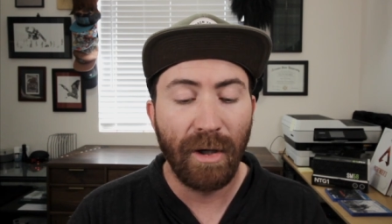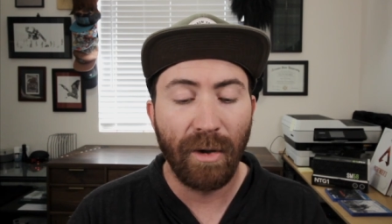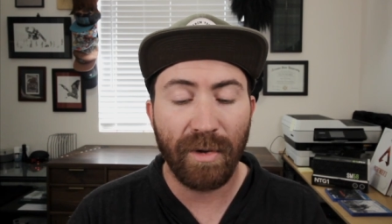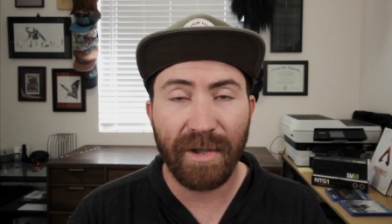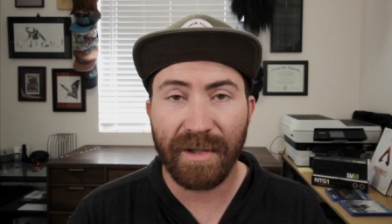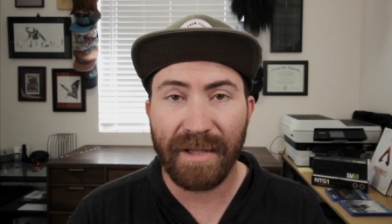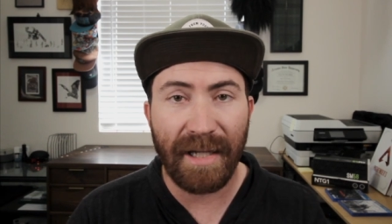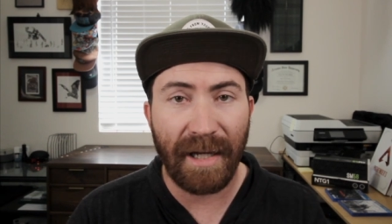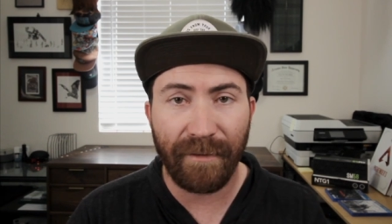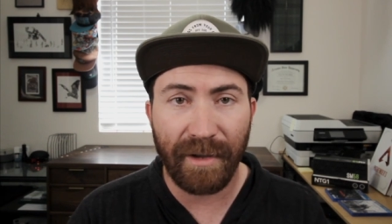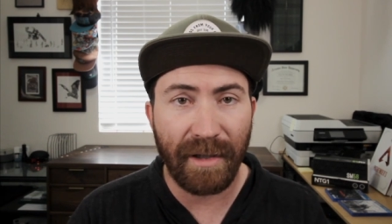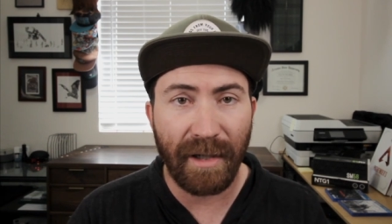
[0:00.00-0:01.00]
which is
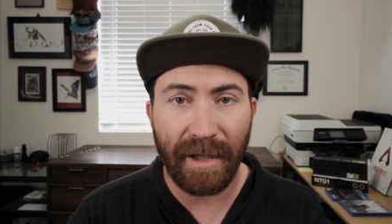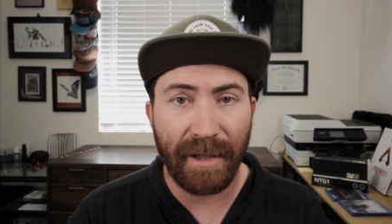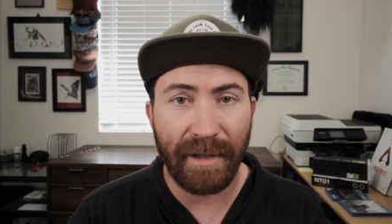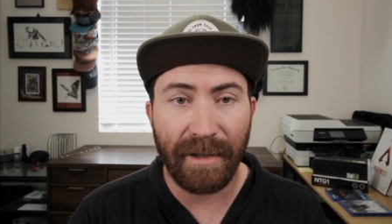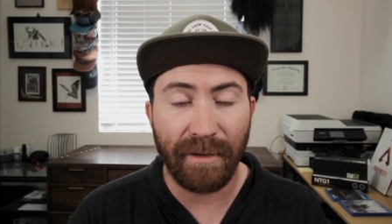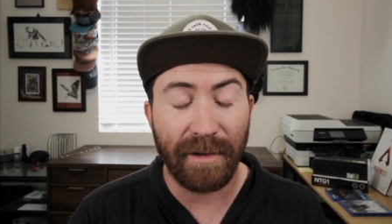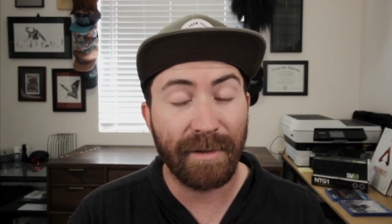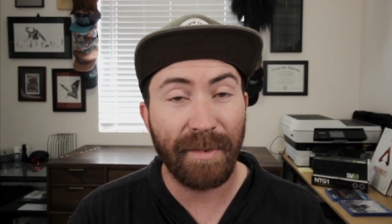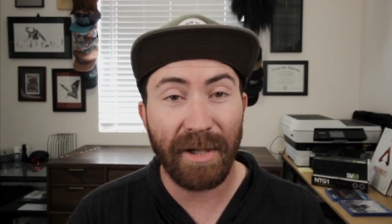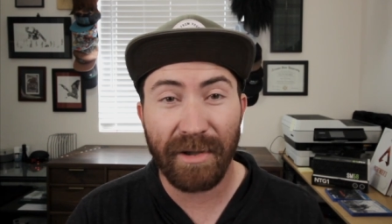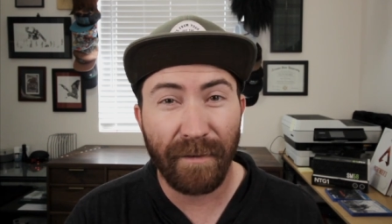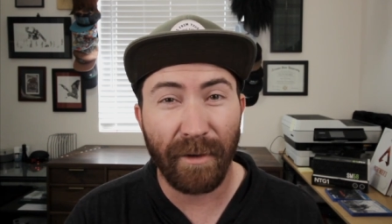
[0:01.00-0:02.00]
definitely not ideal
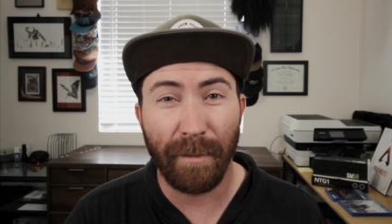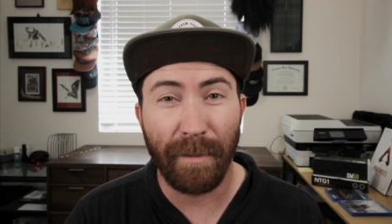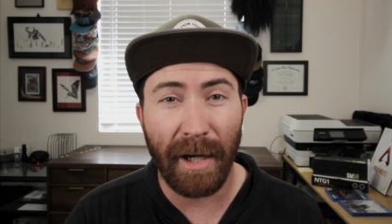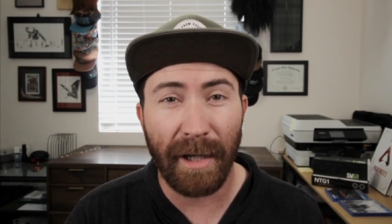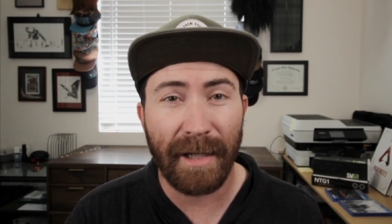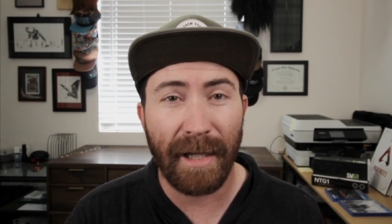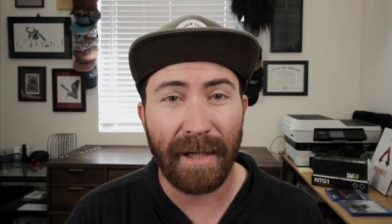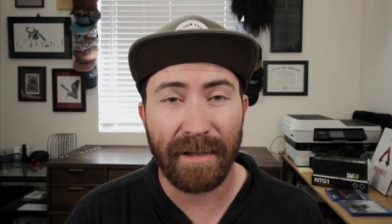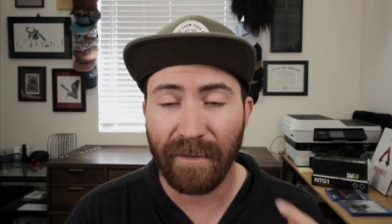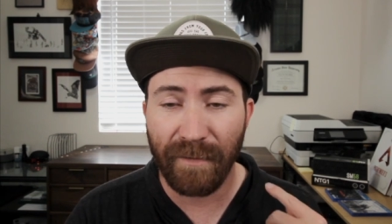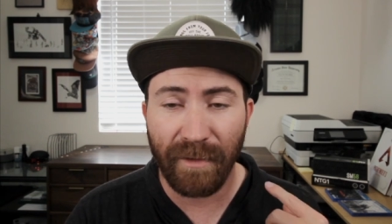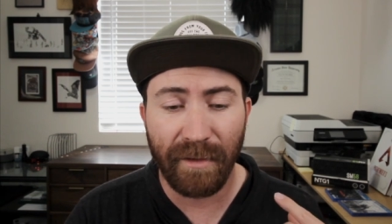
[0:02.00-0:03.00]
especially for a
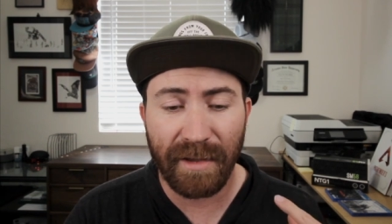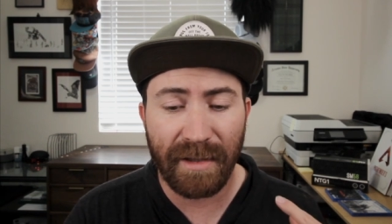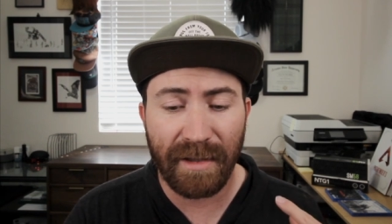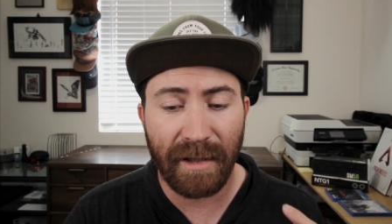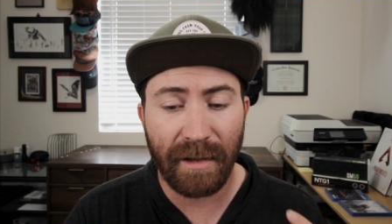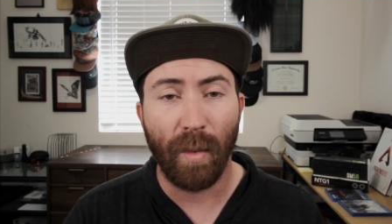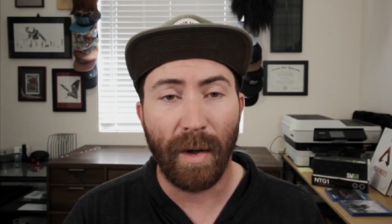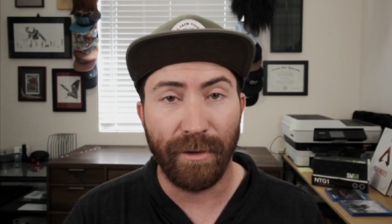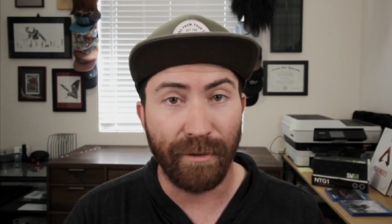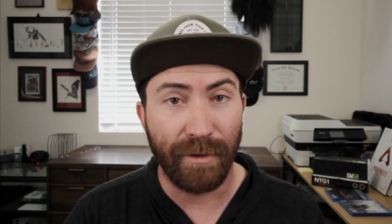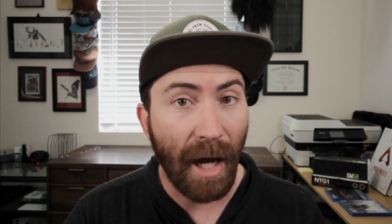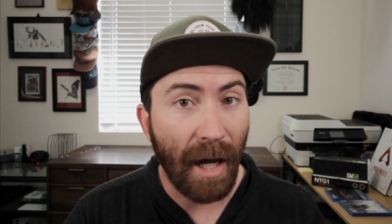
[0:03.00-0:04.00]
podcast if you're listening and
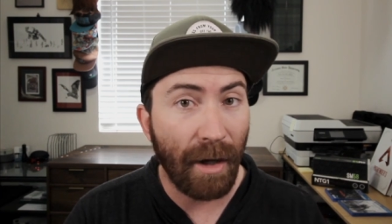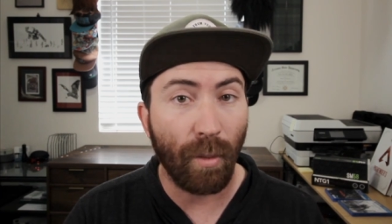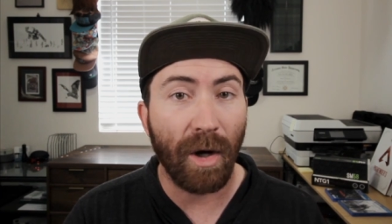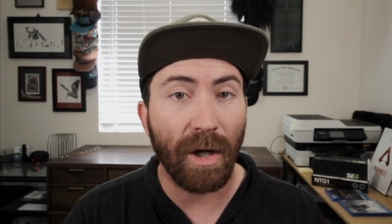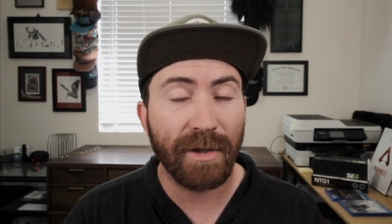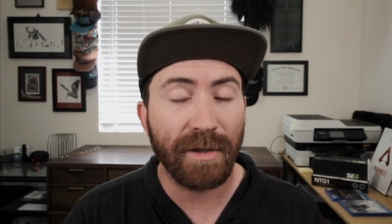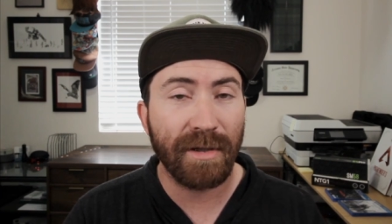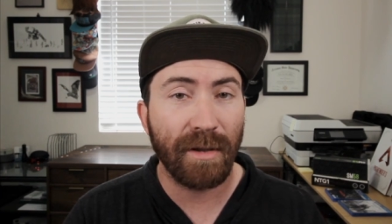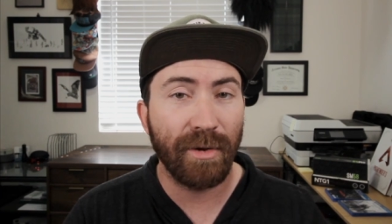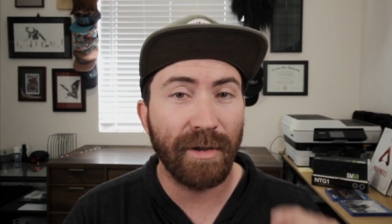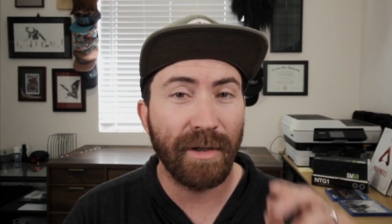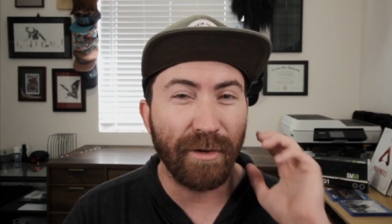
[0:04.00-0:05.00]
you're not watching
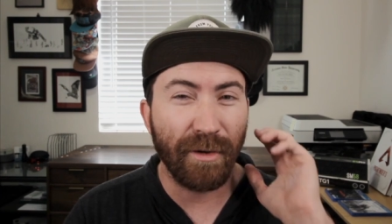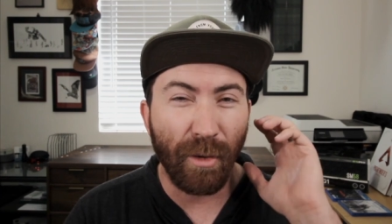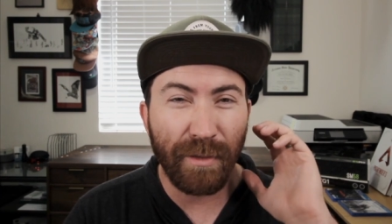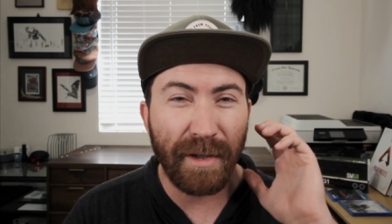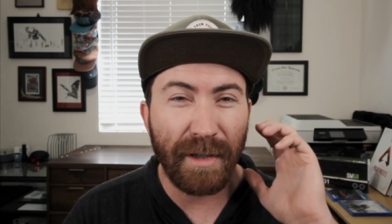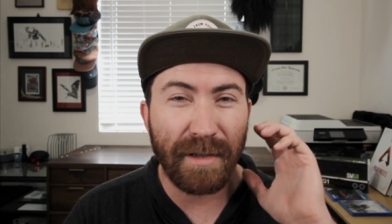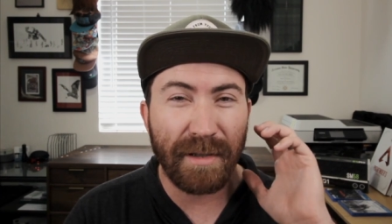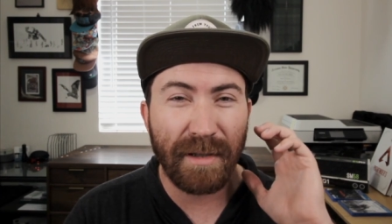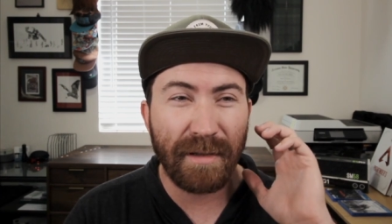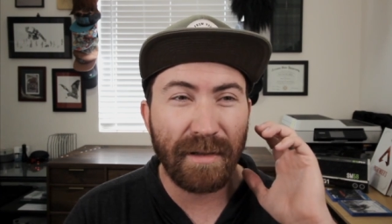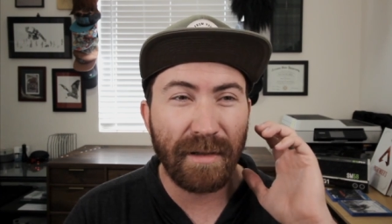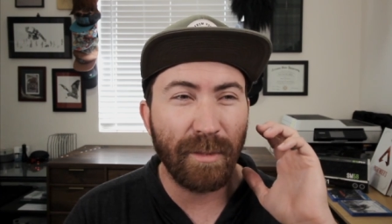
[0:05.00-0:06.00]
someone and you're only
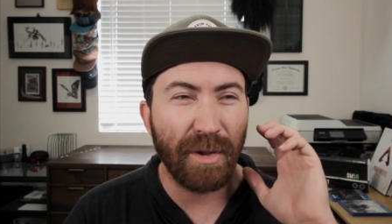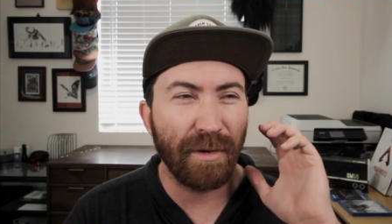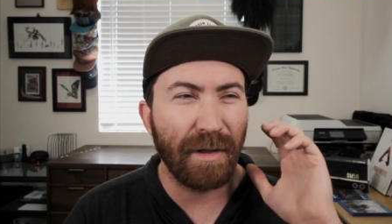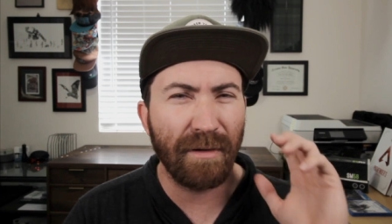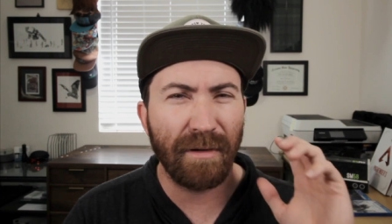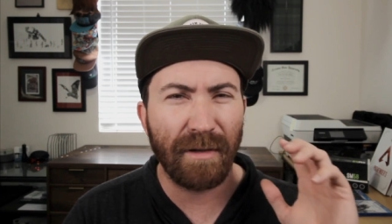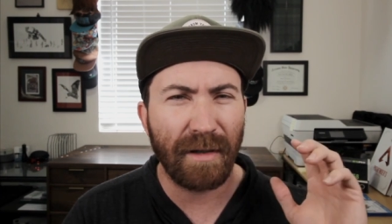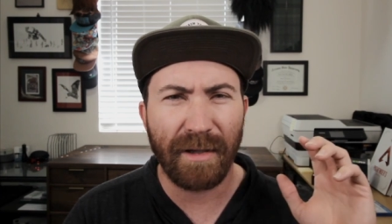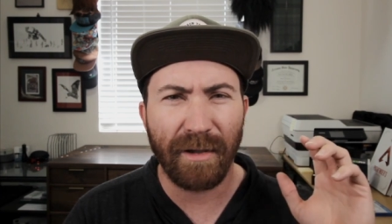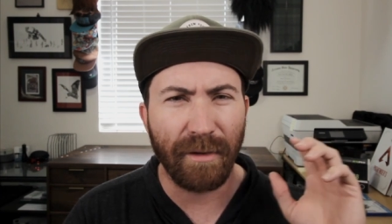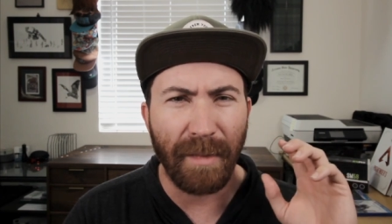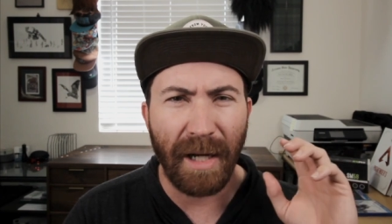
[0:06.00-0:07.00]
listening to them and you're hearing like
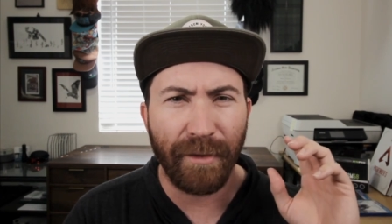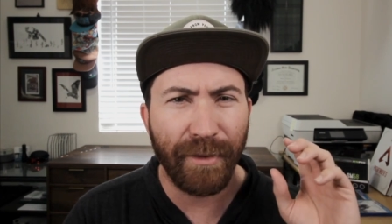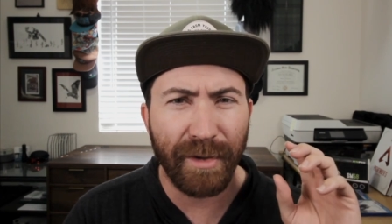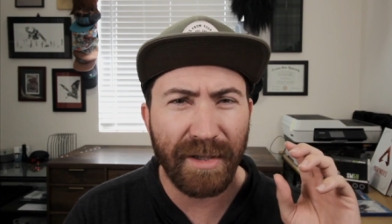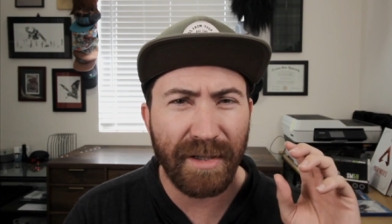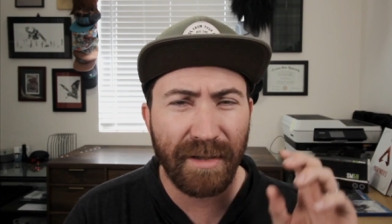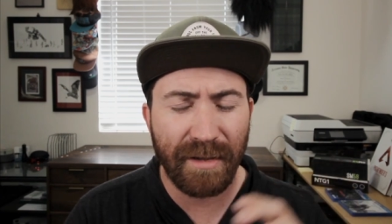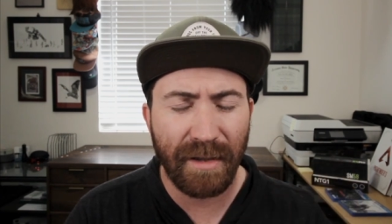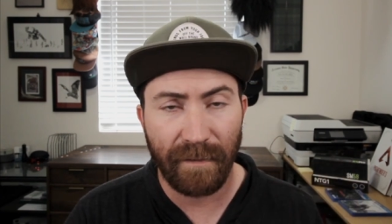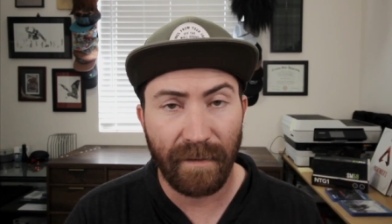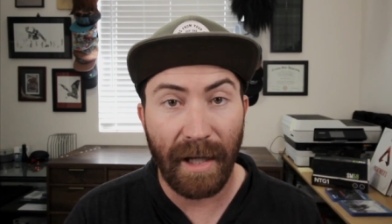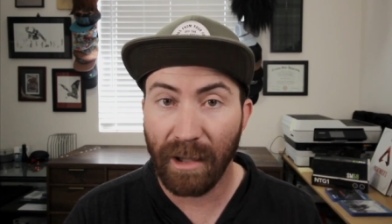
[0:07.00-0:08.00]
their mouth noises
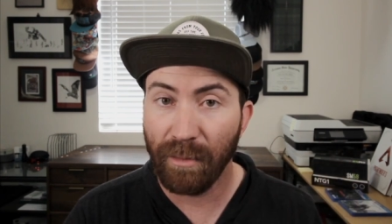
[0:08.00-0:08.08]
and